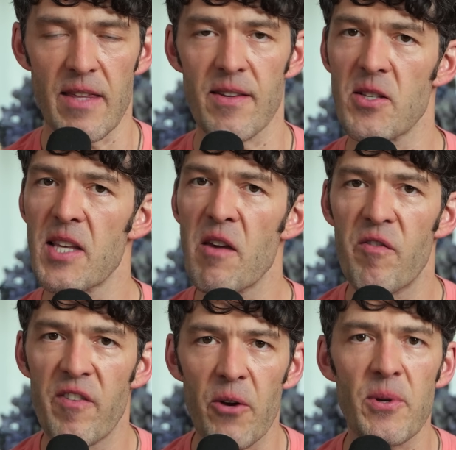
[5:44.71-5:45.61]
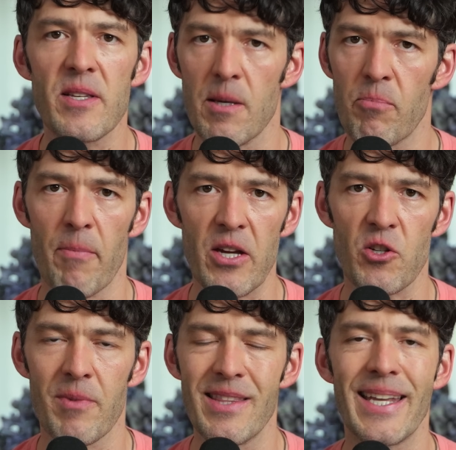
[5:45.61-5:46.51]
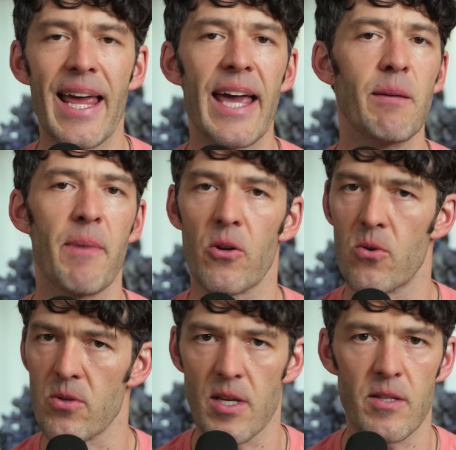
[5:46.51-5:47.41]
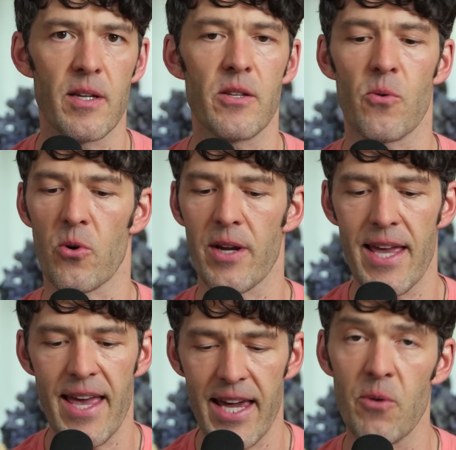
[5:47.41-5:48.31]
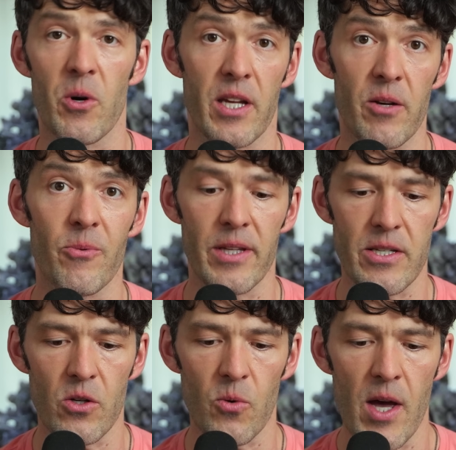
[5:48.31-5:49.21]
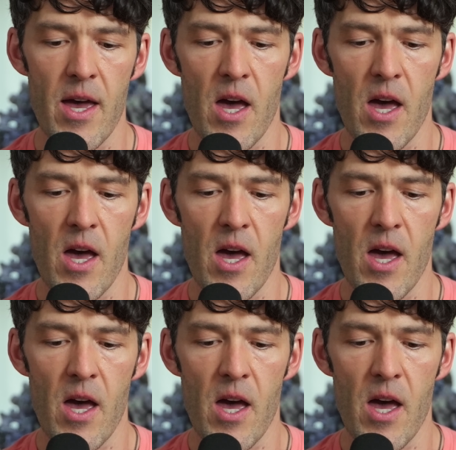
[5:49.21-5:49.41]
This is a very simple measurement that any medical assistant or anyone can really do.